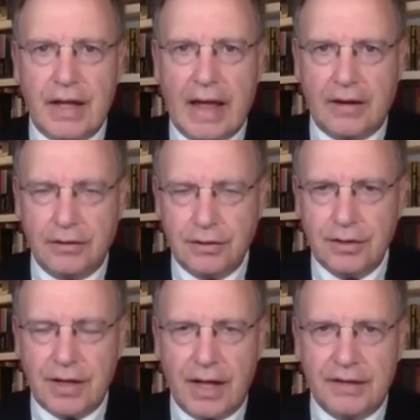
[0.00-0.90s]
And a
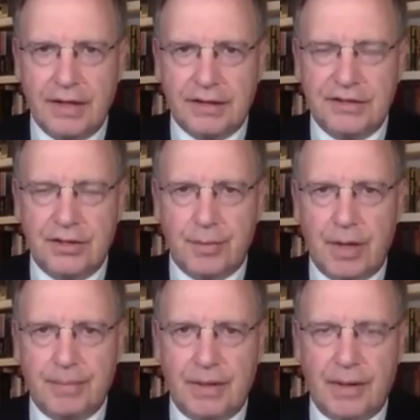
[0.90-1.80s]
little context here
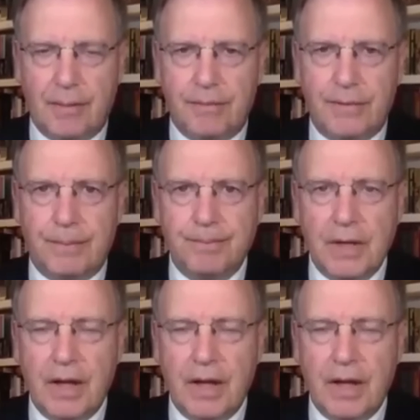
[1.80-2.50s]
might be helpful.